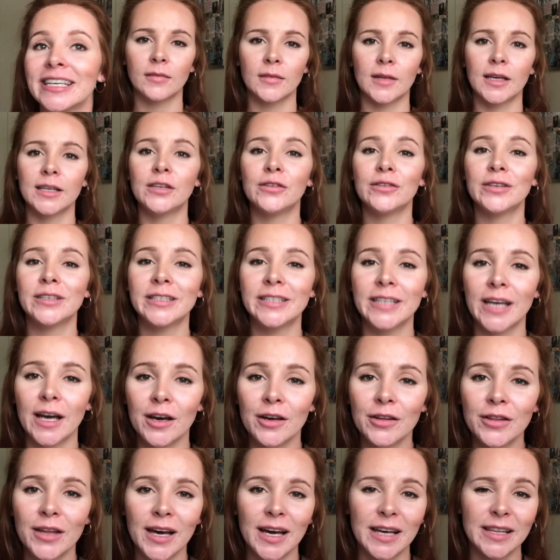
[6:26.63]
And you can tell
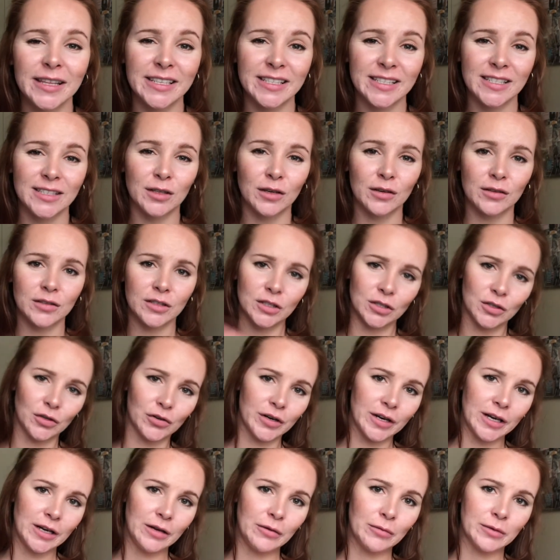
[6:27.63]
that this
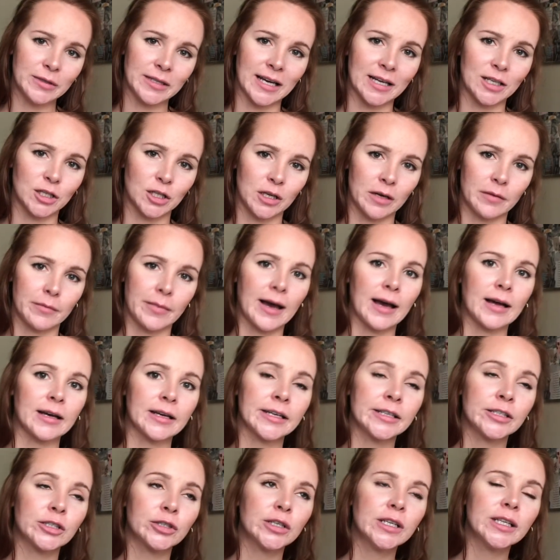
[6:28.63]
story was actually a back
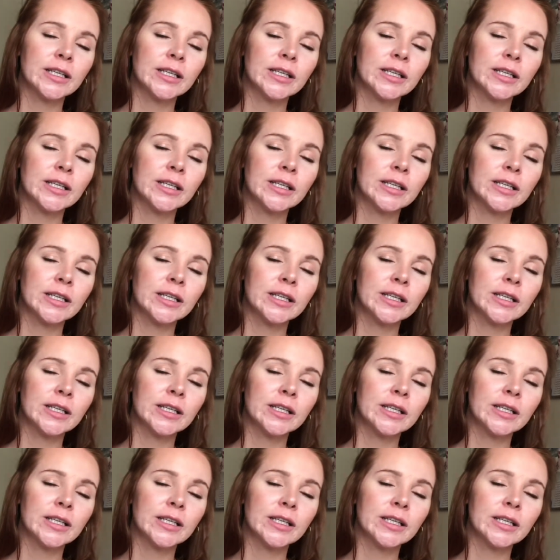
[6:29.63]
entry.